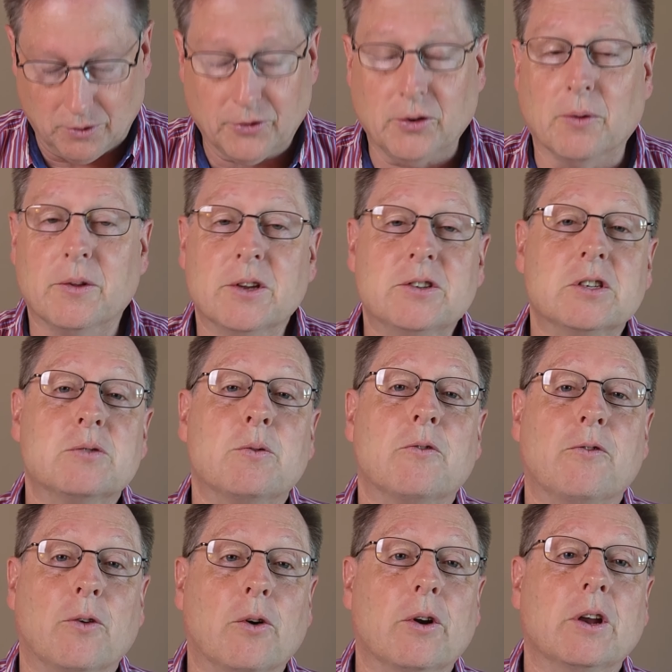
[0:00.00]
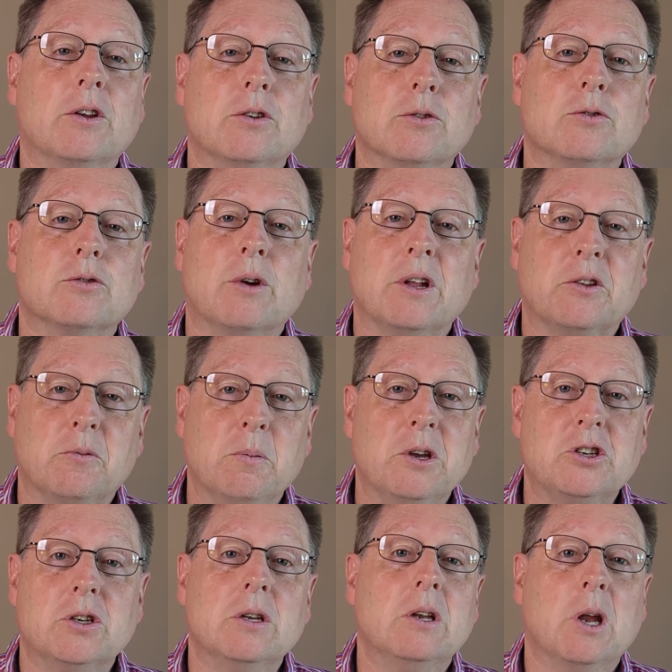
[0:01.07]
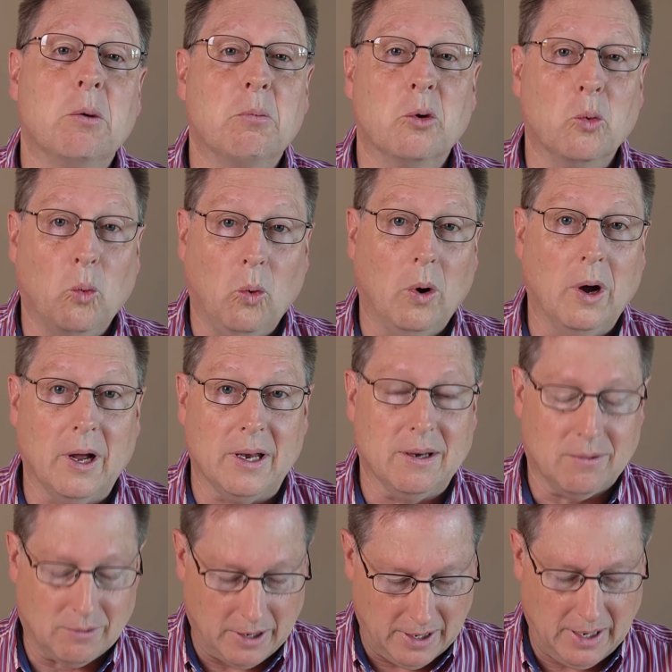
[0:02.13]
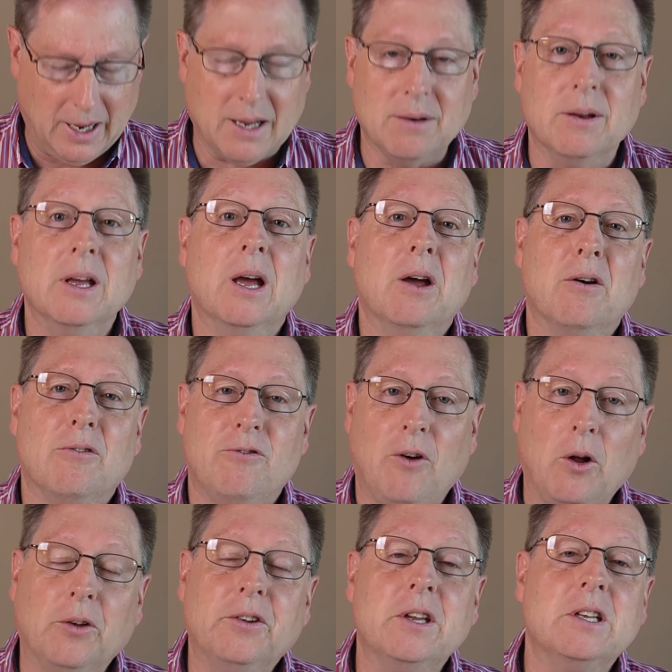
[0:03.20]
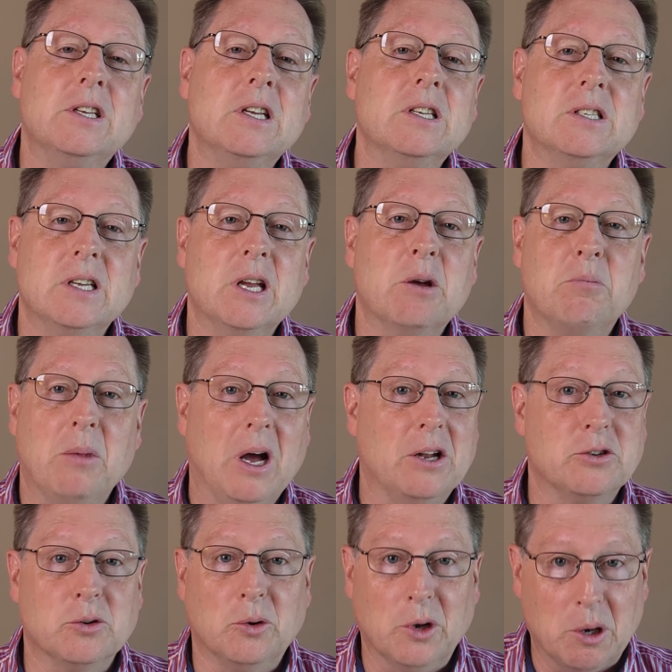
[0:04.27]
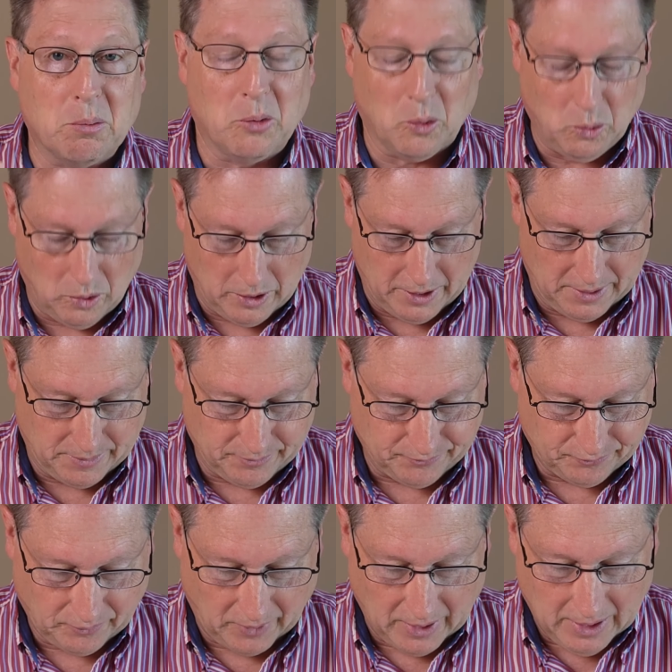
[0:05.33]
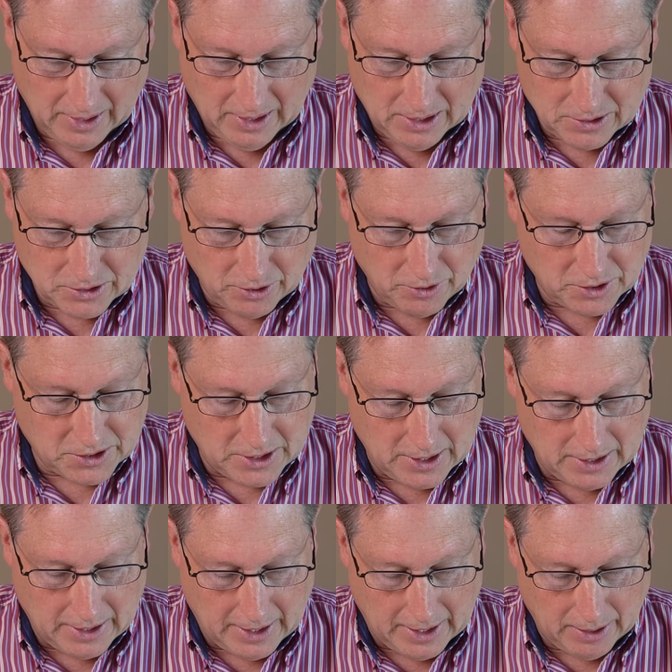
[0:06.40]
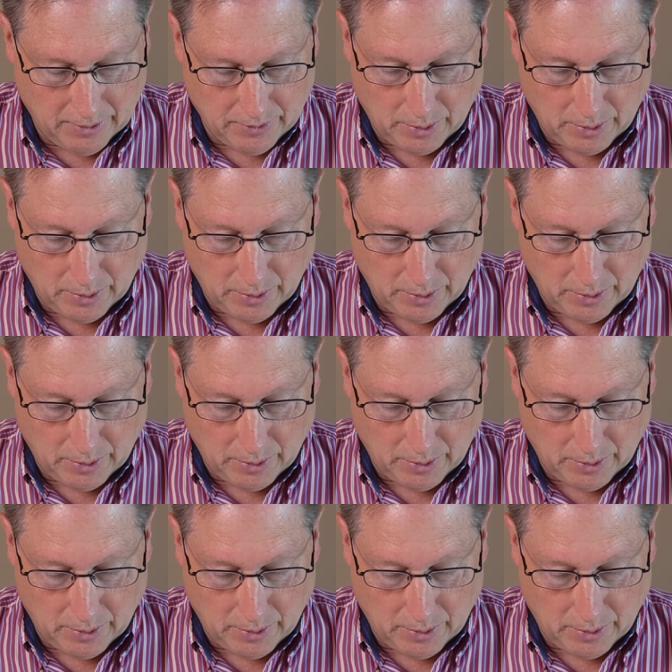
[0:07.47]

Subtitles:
So this is referring to transmission number 1, right? And faulty TCM module number 1. So you see they